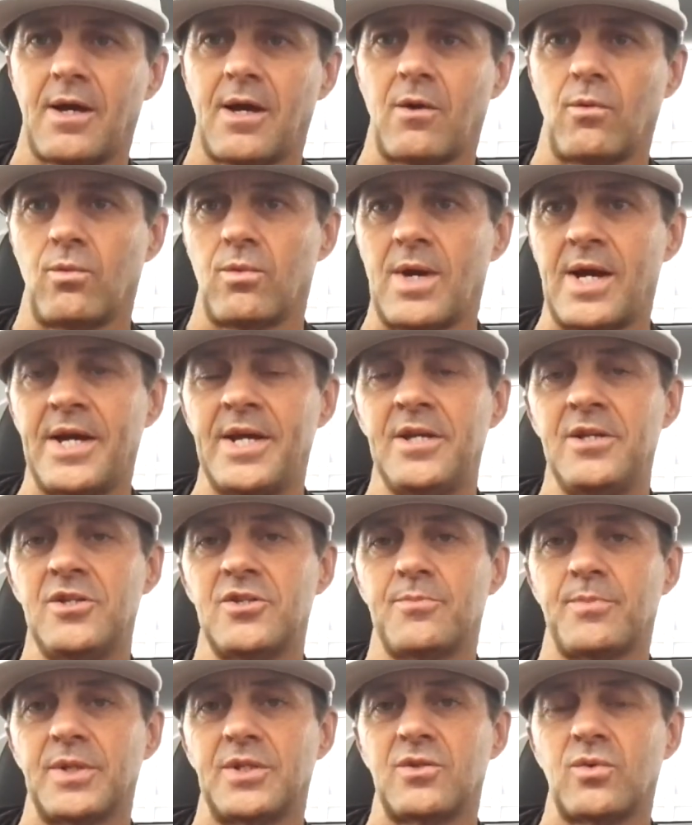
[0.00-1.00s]

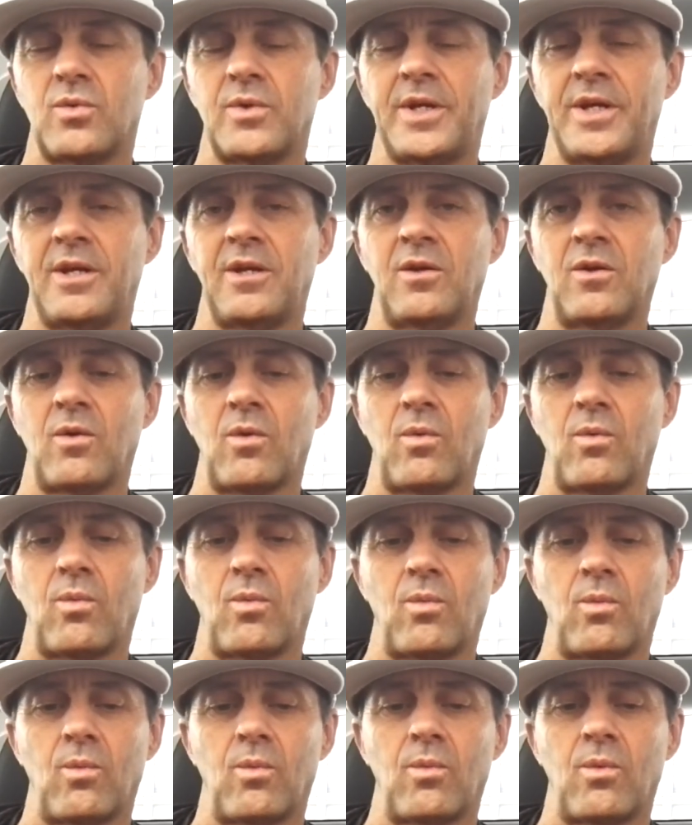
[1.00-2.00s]
range between
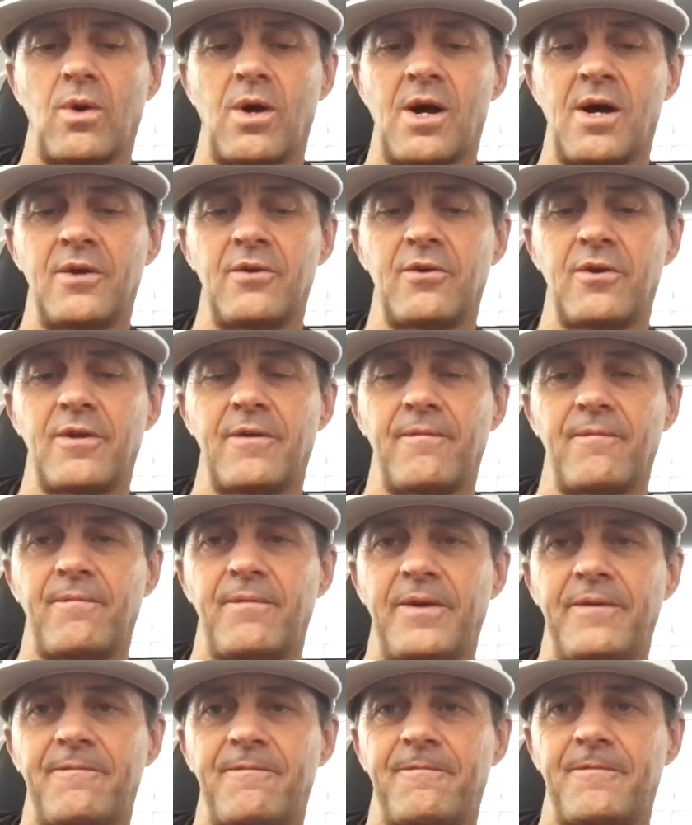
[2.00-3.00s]

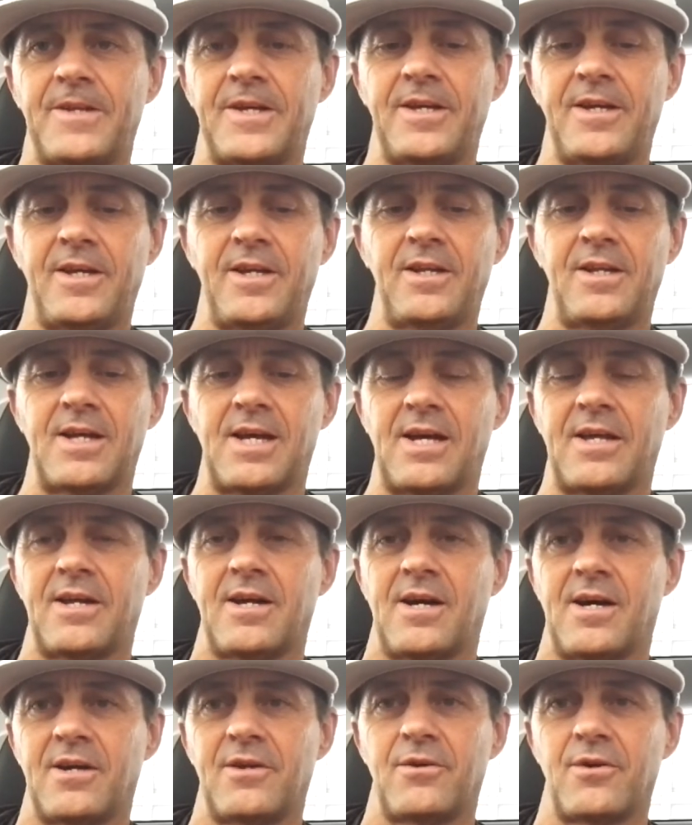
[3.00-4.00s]
115 and
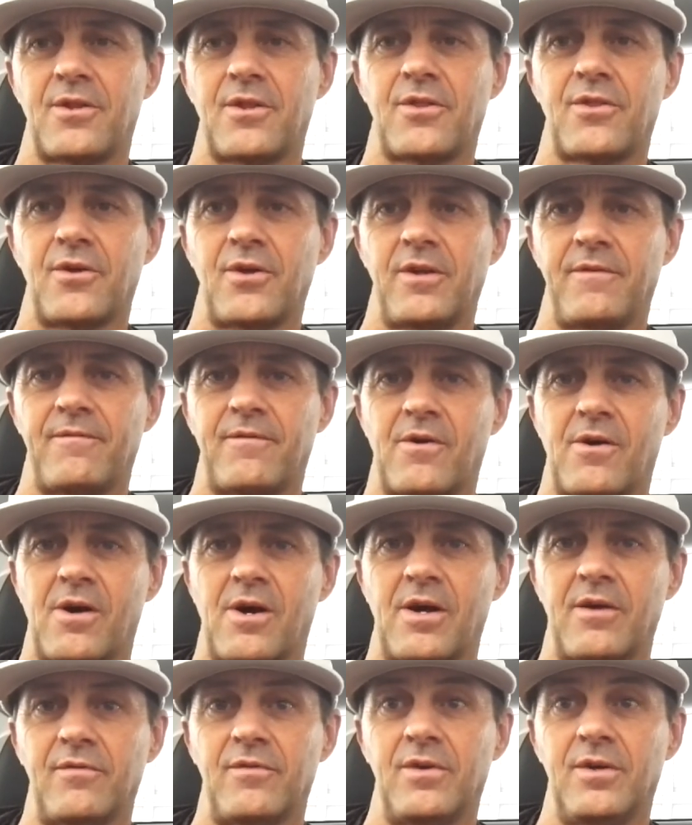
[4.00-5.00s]

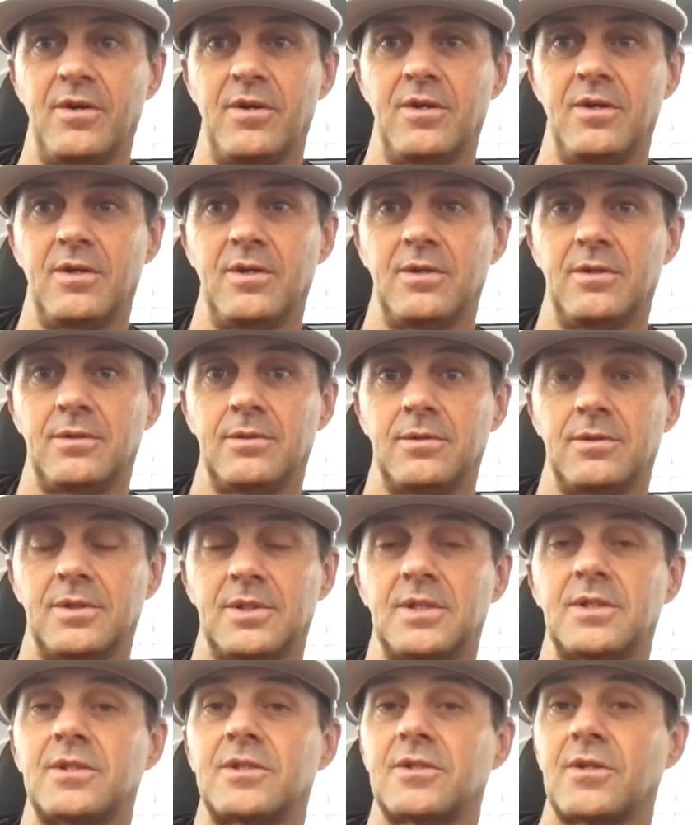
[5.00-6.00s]
135.
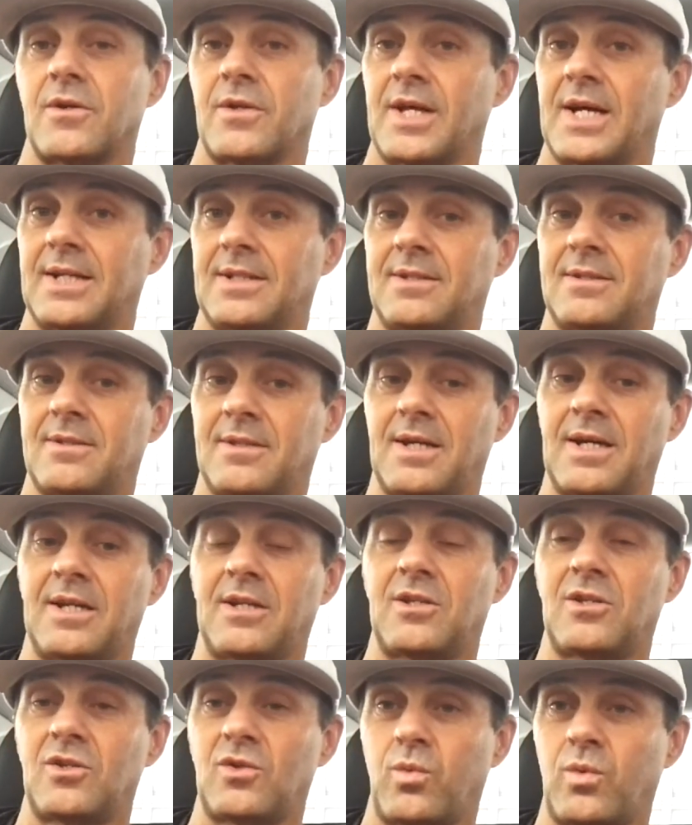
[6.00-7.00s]
So that's a
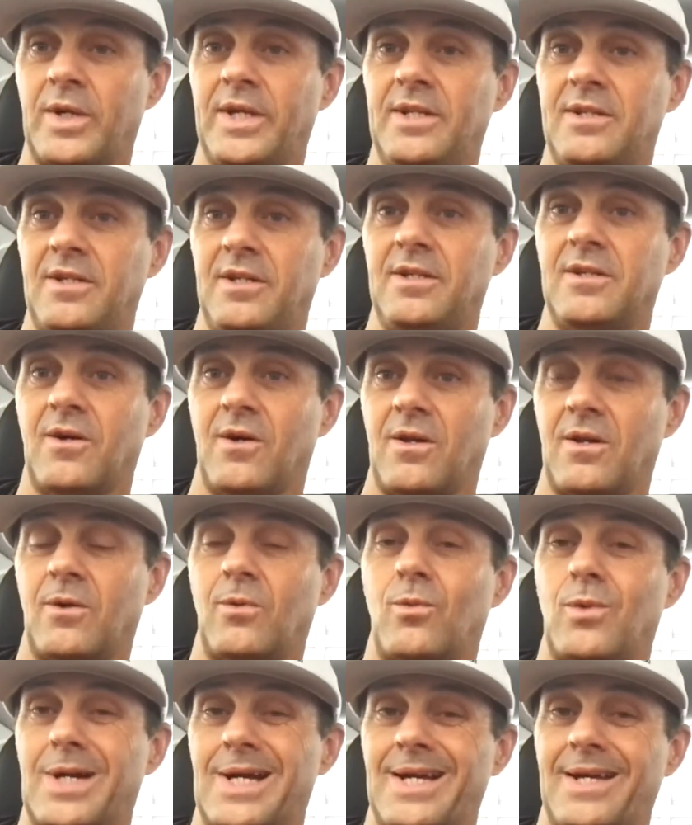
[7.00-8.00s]

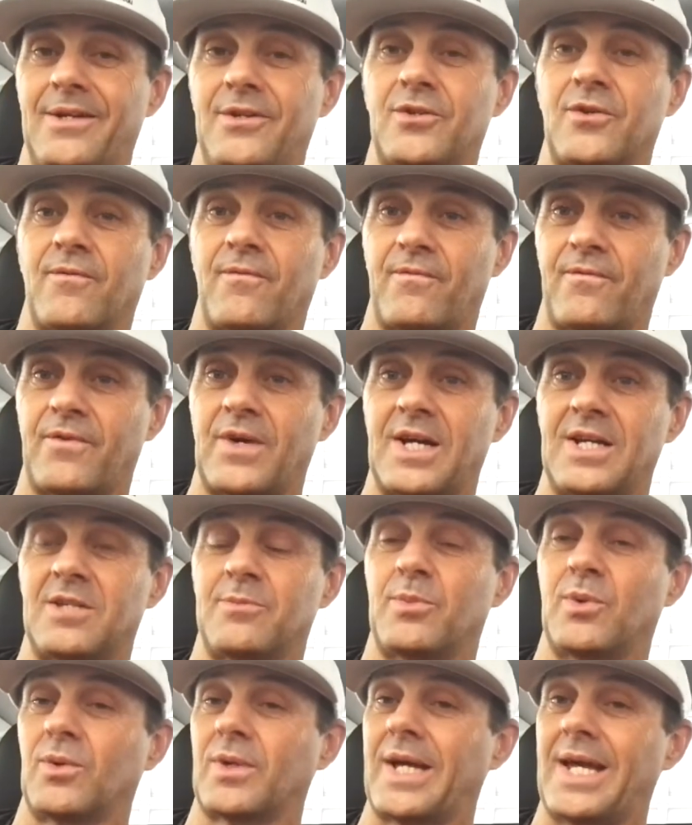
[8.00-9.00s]
$20 range on
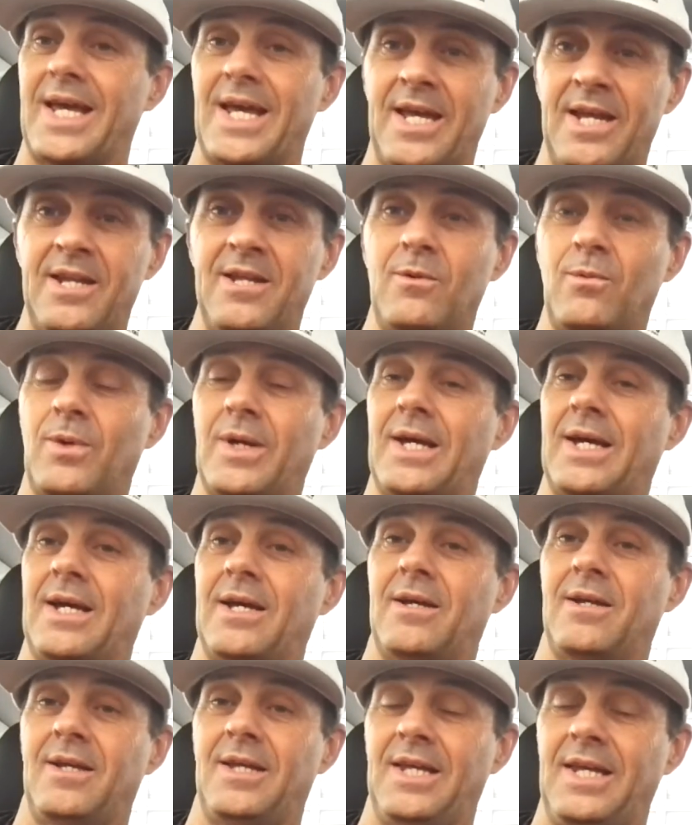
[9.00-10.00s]
Facebook.
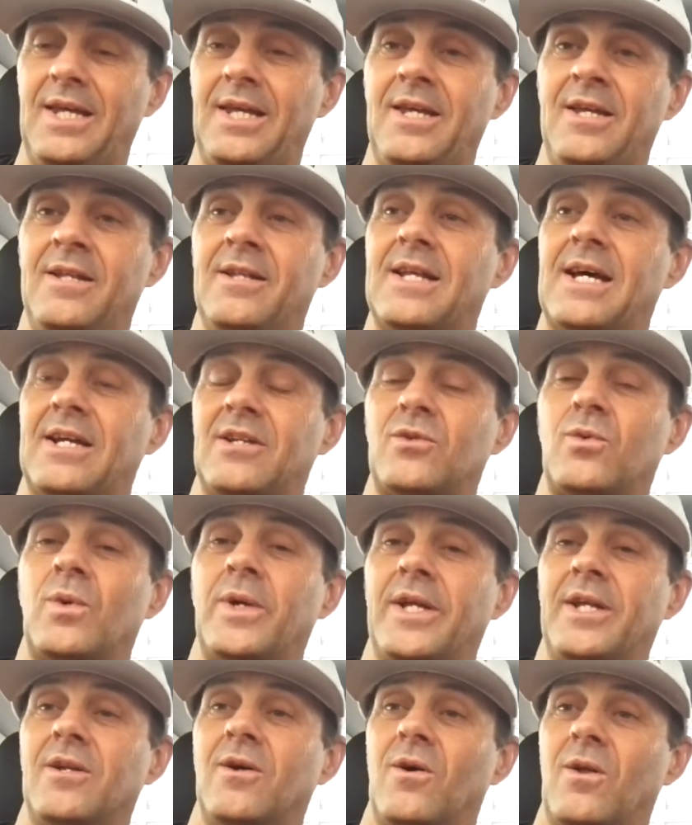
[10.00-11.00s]
Anywhere in that
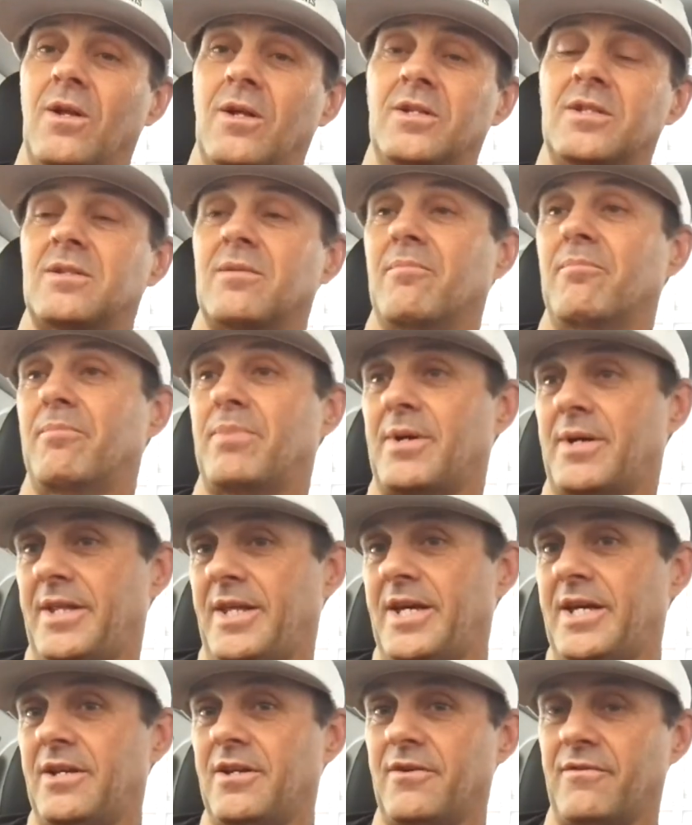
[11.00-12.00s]
$20 by
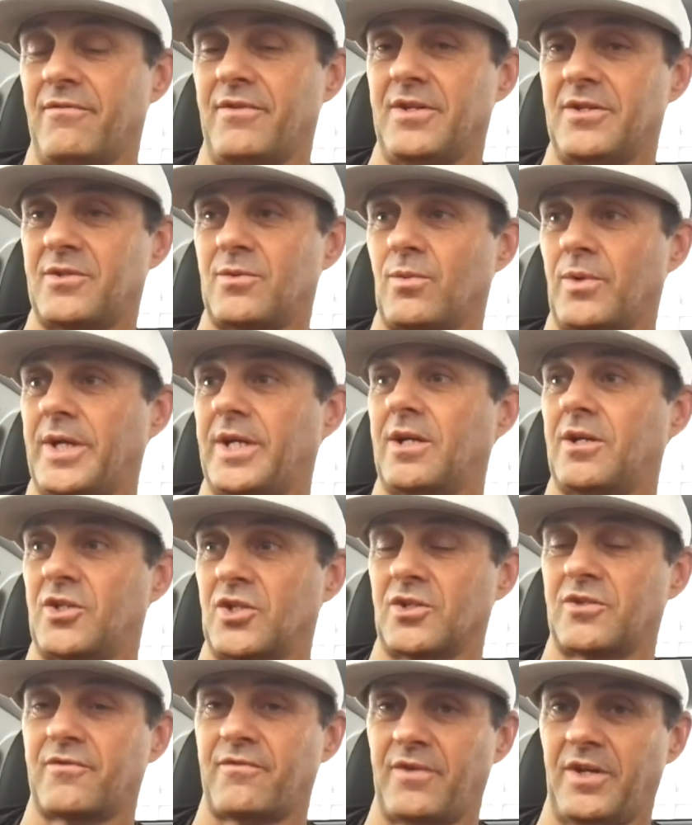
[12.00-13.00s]
the end of this week
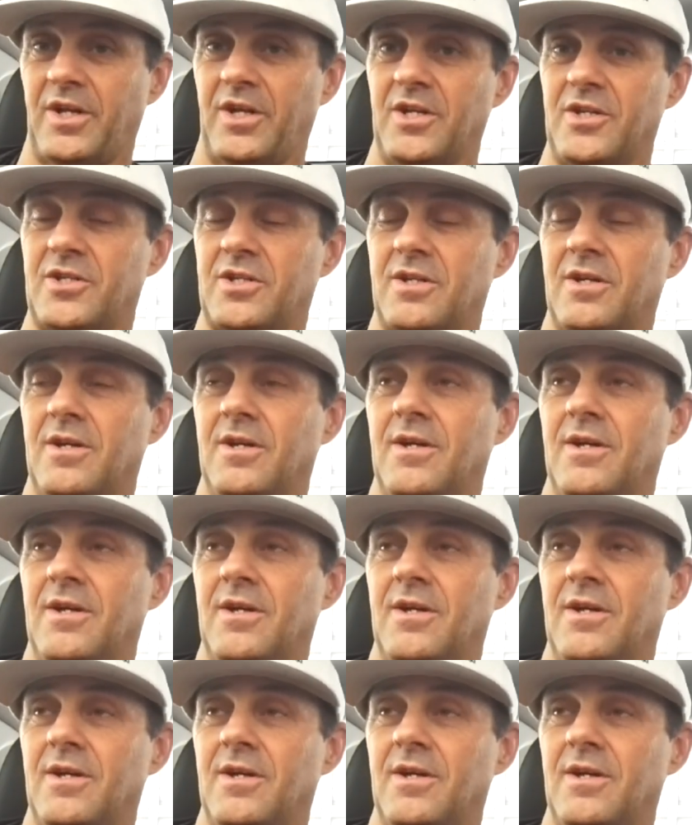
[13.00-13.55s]
just finished,